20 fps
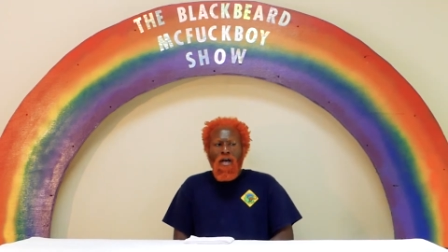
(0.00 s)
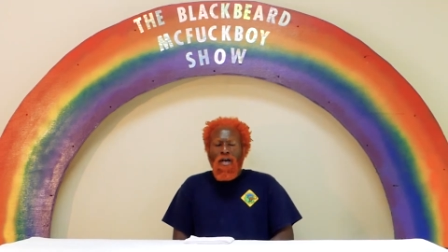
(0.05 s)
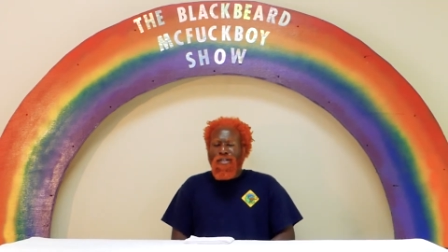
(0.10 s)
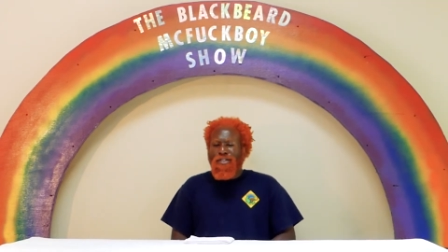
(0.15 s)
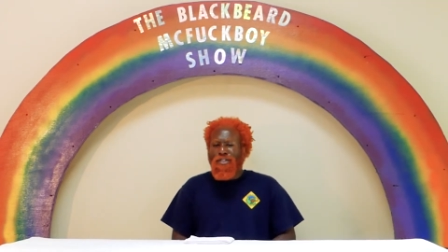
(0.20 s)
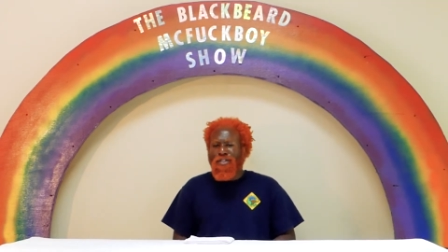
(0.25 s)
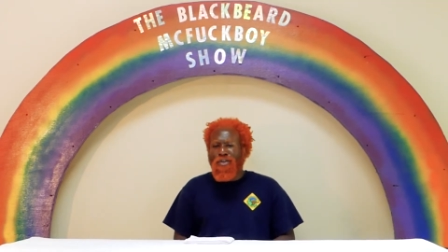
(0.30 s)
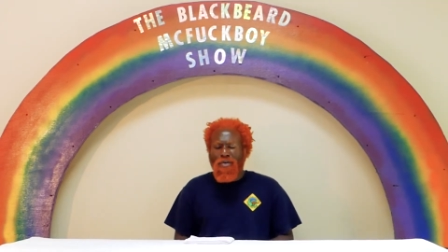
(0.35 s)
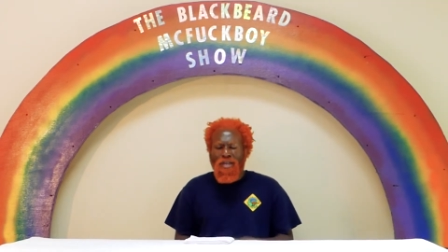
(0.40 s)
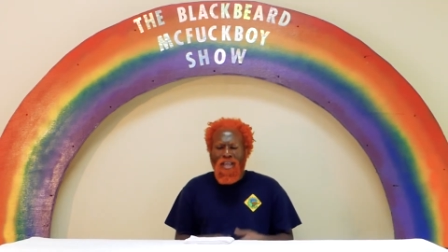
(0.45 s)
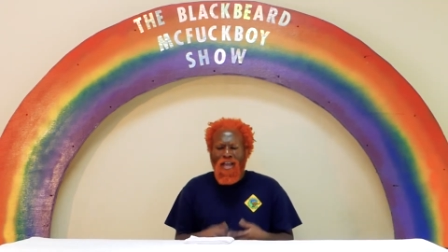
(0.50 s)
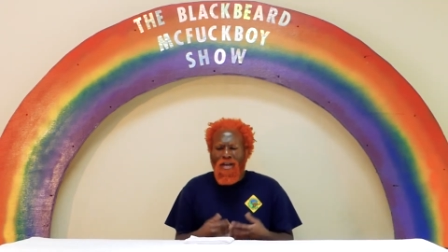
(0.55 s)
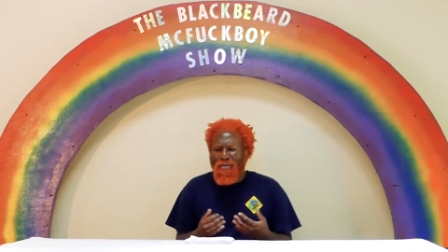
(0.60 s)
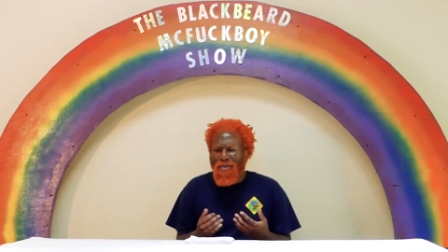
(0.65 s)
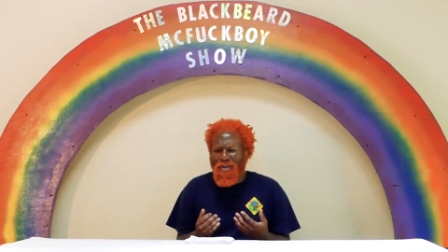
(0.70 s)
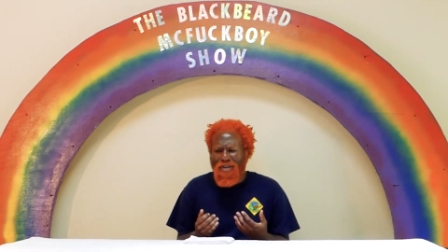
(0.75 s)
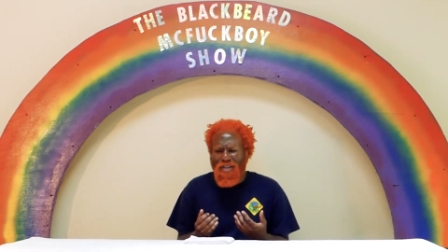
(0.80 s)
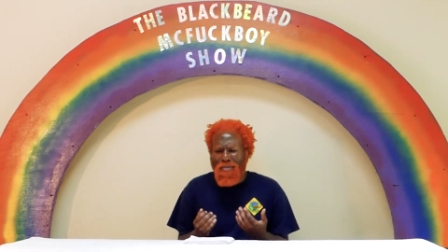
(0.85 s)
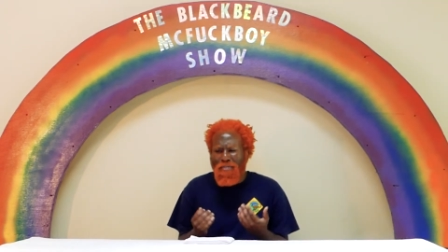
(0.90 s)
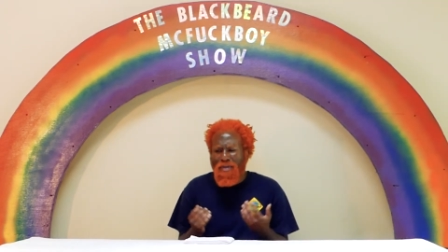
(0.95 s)
So yeah,
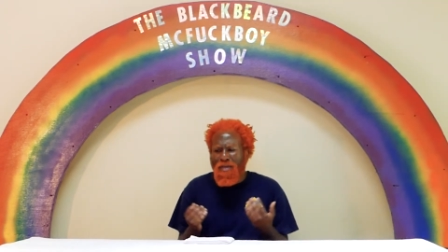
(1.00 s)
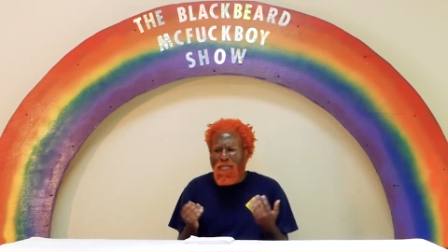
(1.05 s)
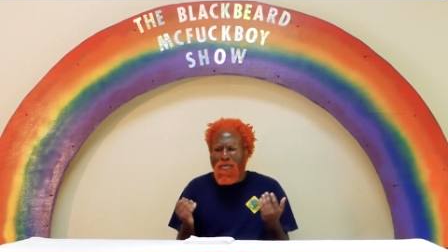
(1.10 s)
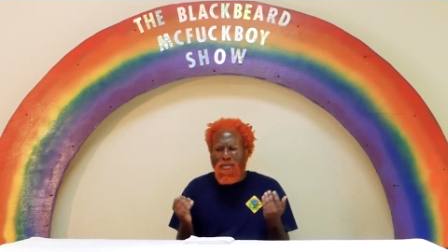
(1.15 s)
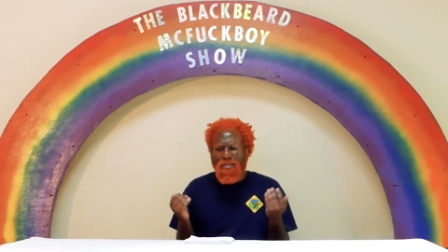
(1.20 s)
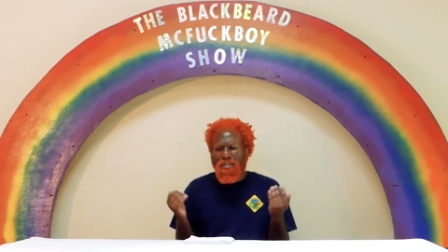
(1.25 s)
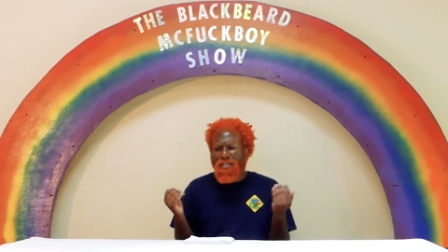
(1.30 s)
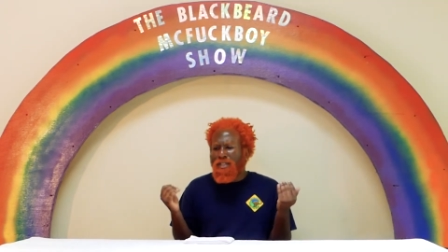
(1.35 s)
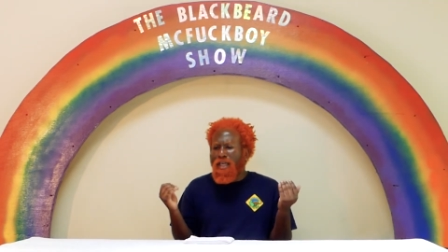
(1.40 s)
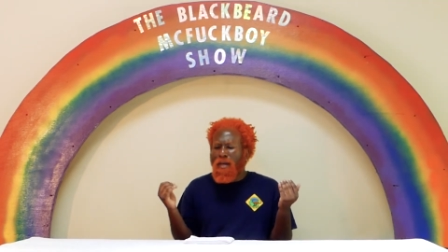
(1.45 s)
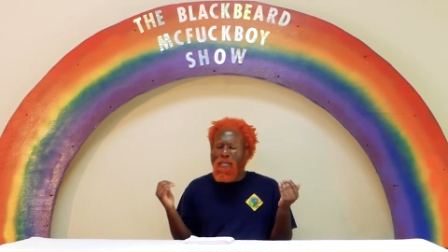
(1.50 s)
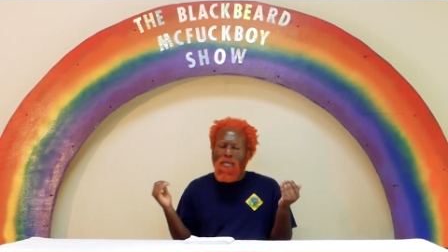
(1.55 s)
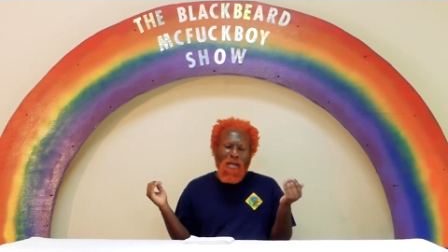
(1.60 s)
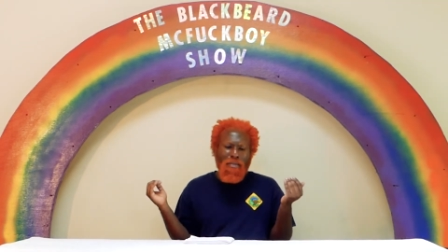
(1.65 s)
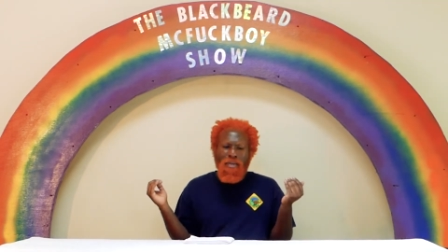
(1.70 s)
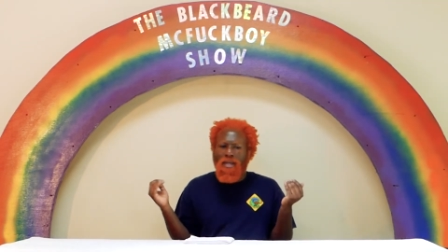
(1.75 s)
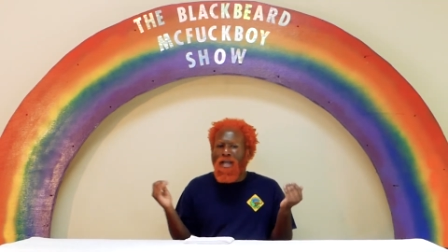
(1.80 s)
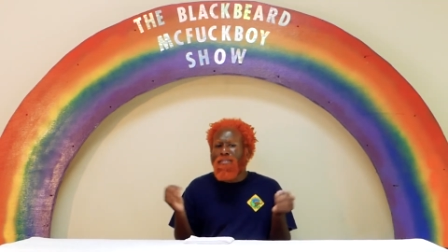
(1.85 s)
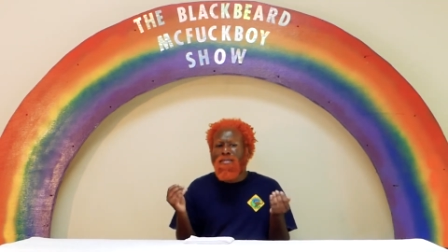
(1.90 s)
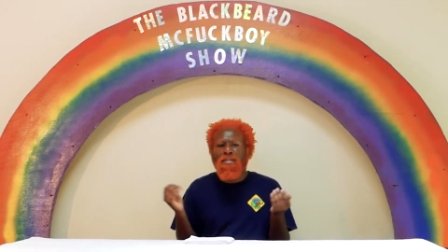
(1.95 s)
really, people just kept
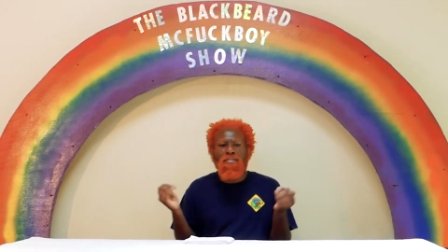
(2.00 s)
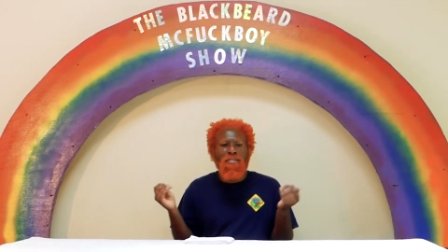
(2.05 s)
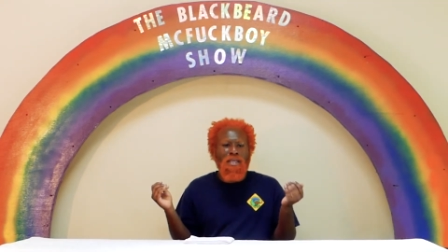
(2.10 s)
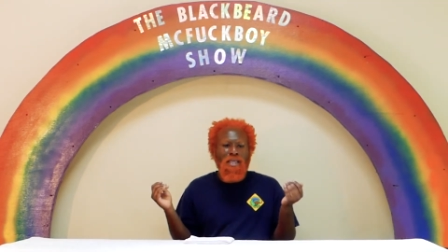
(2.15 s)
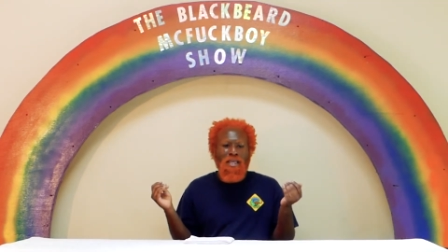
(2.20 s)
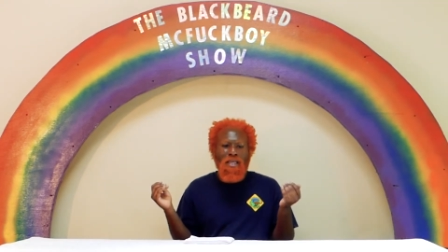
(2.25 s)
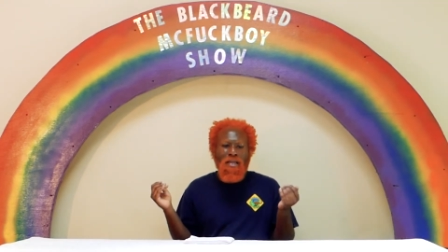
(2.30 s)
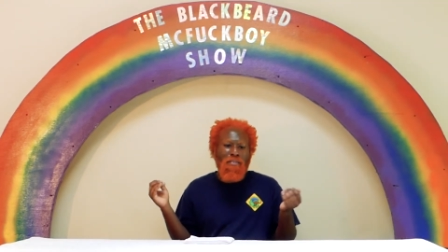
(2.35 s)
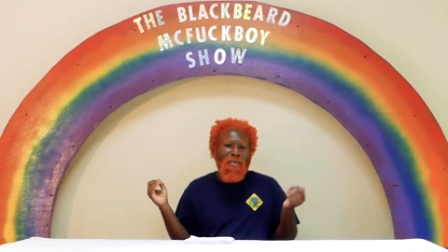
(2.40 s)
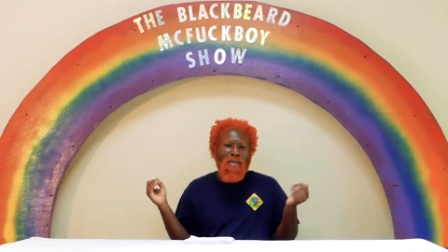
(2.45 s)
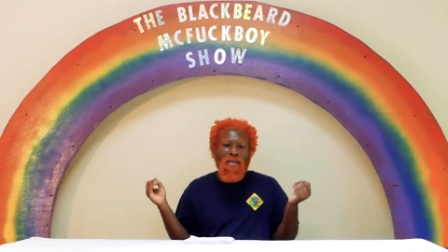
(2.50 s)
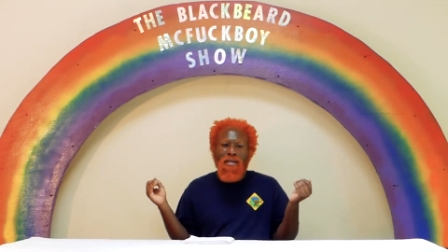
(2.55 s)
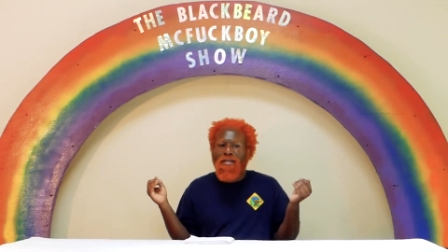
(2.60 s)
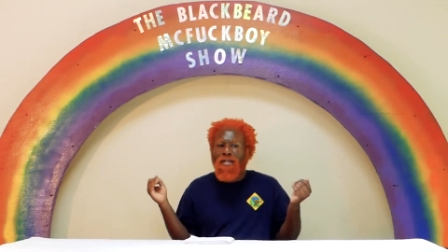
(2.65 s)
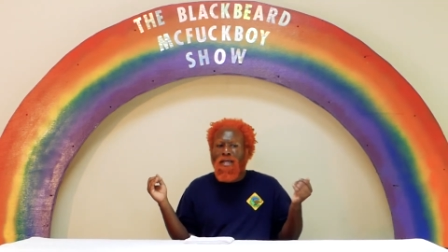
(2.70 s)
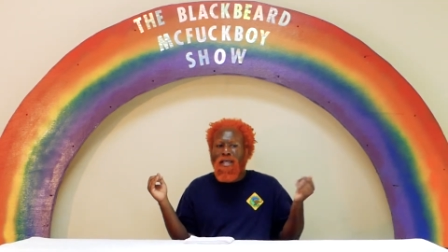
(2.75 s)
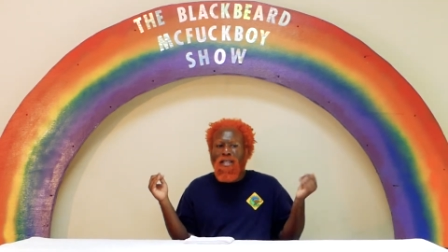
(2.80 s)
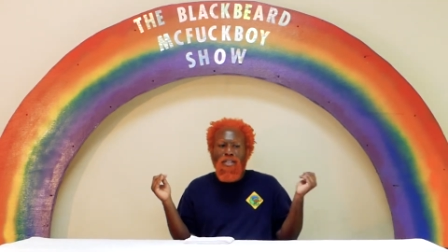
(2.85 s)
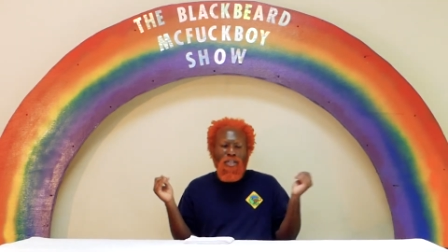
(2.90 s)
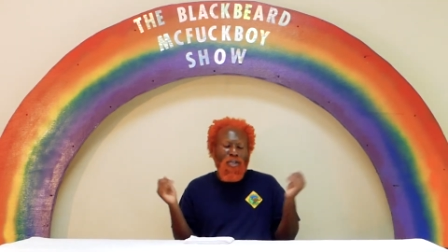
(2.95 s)
coming up to me and being
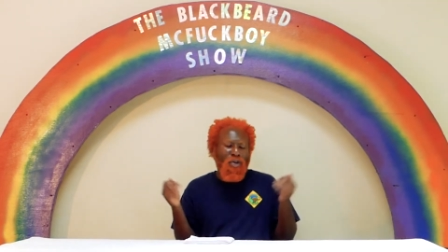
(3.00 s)
like,